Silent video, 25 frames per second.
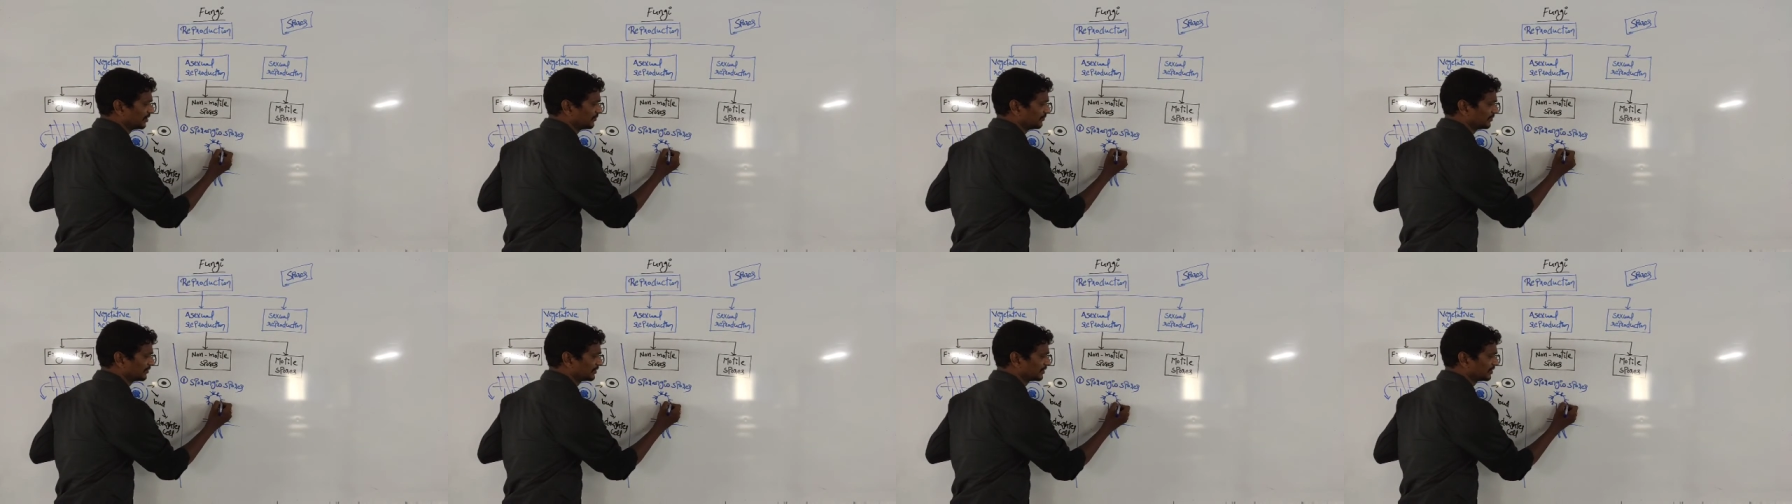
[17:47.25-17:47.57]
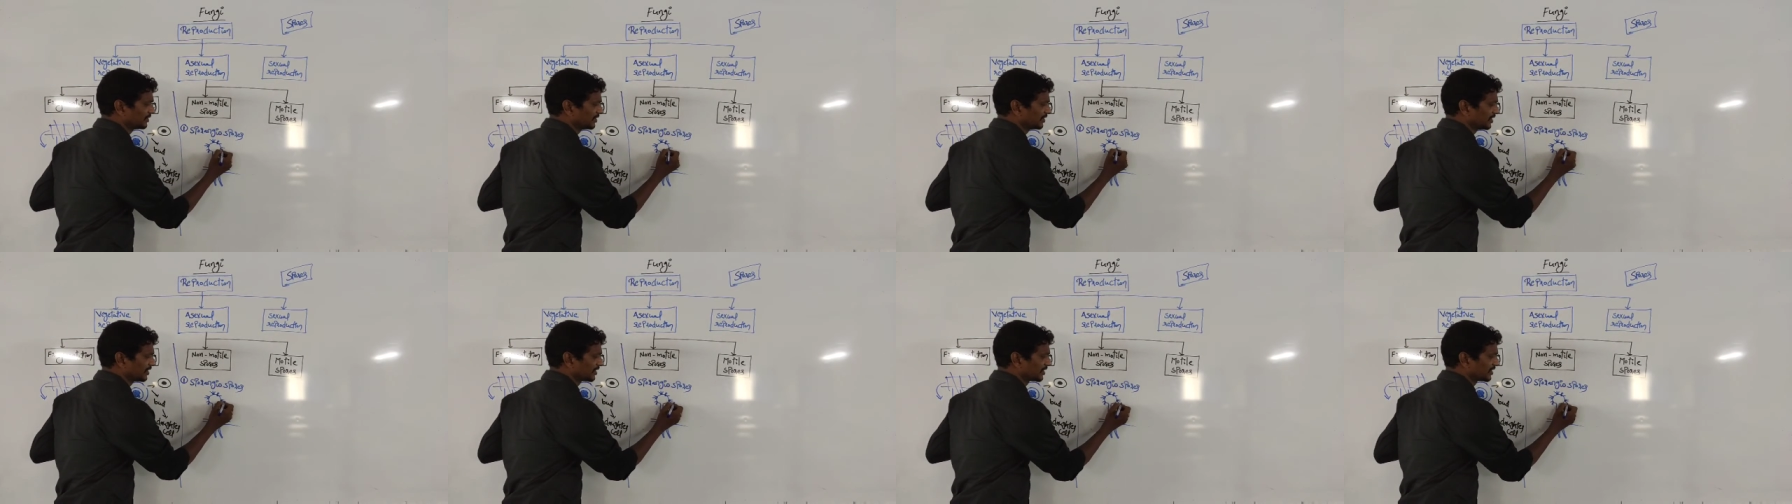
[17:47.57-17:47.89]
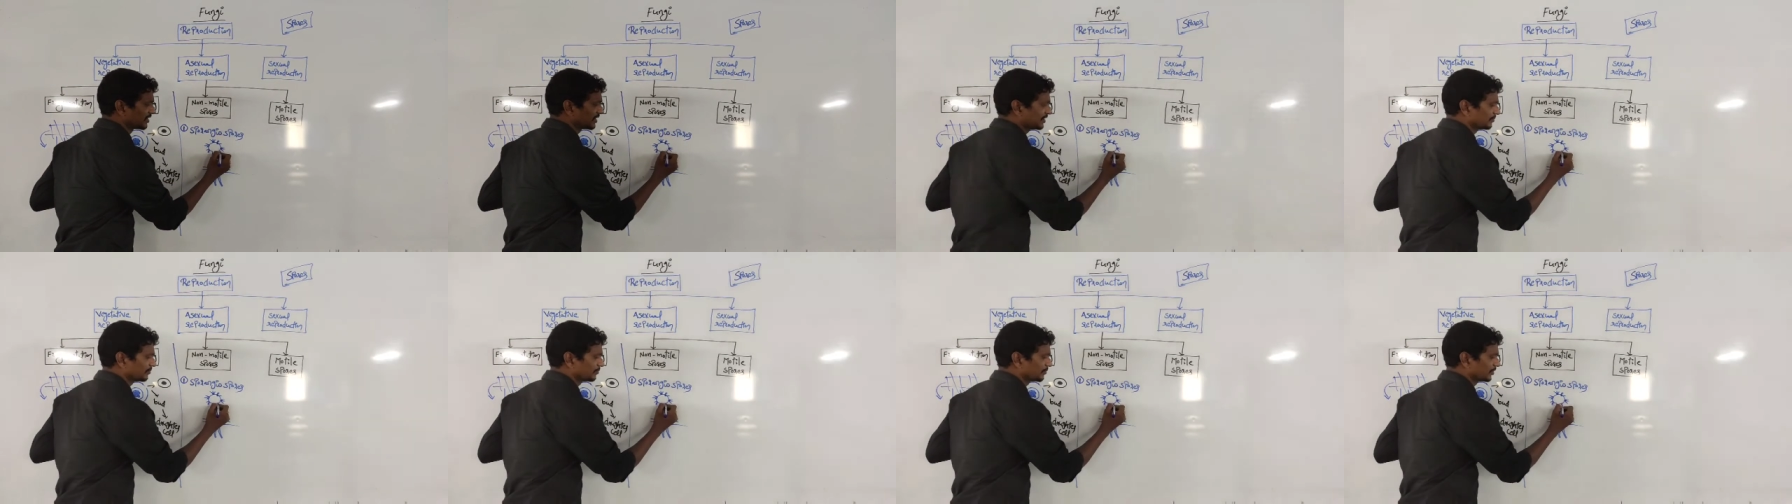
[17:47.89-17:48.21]
and within
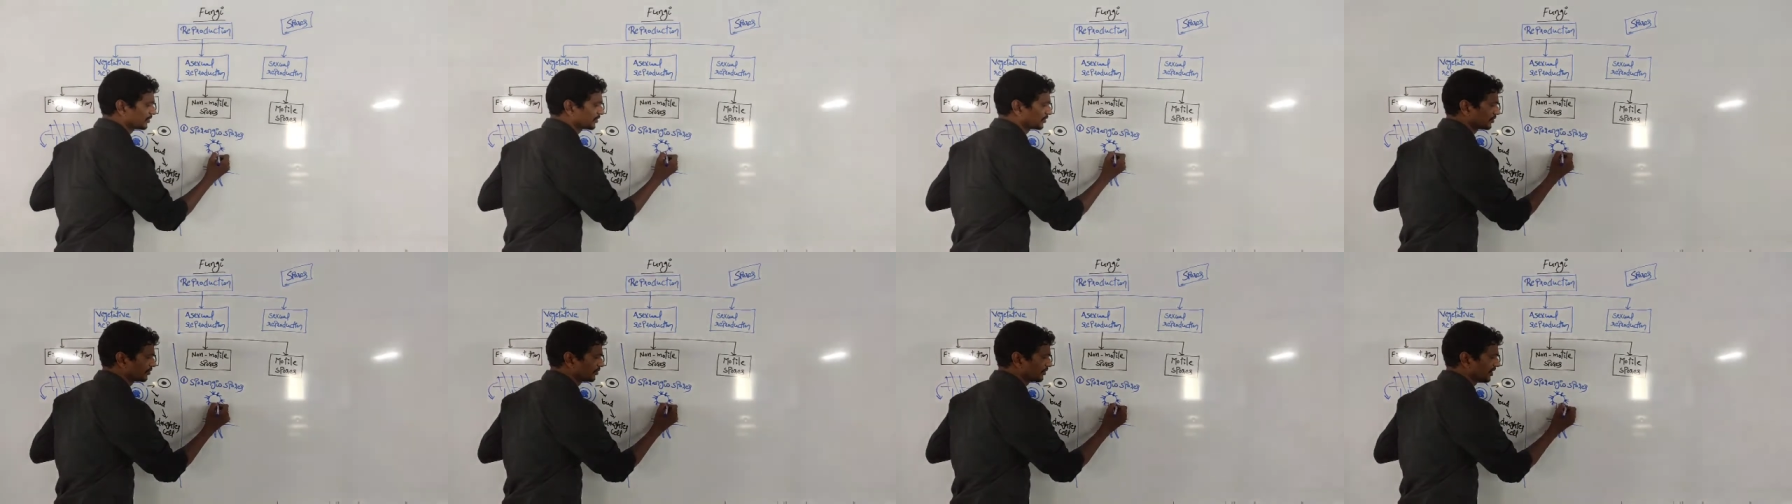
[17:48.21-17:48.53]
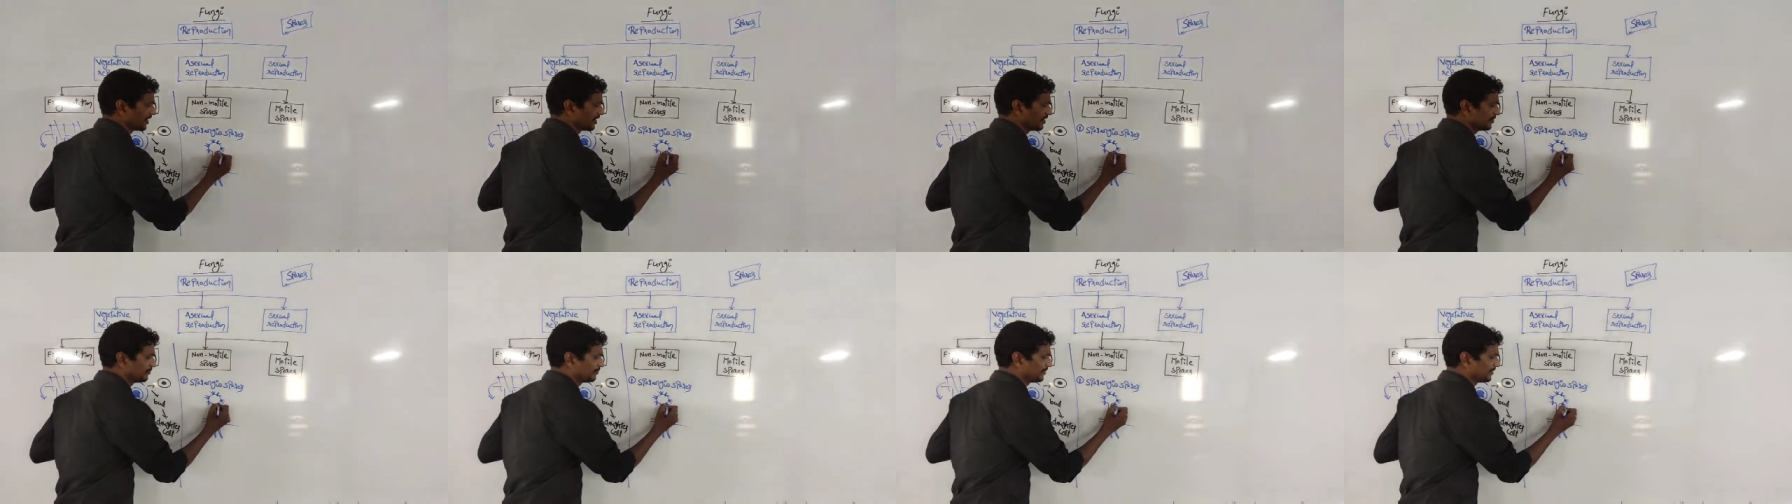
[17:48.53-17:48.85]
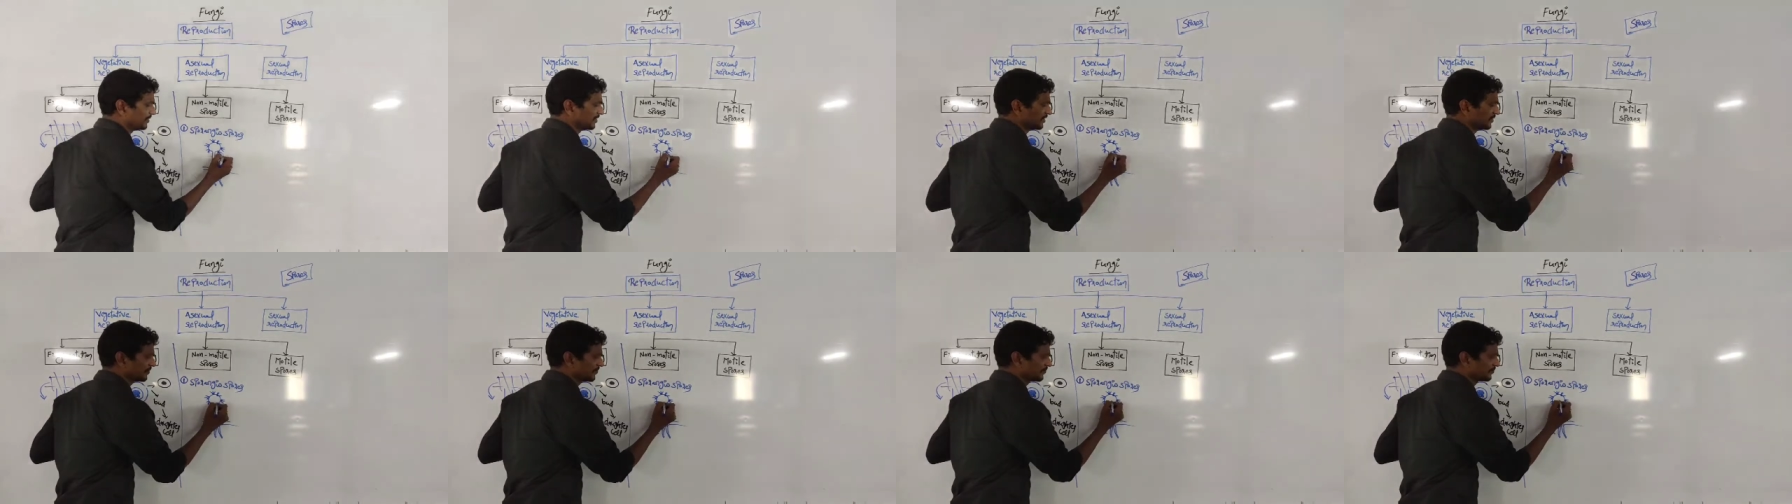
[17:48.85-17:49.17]
that reproductive
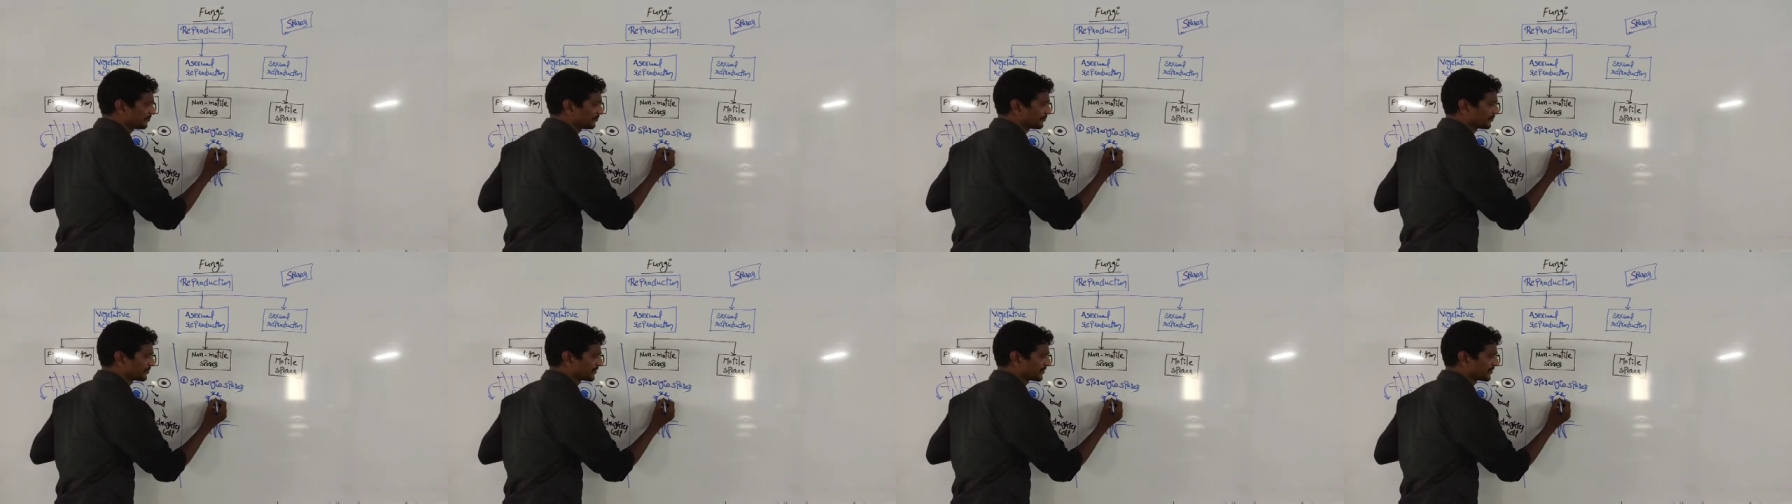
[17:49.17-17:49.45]
hyphae,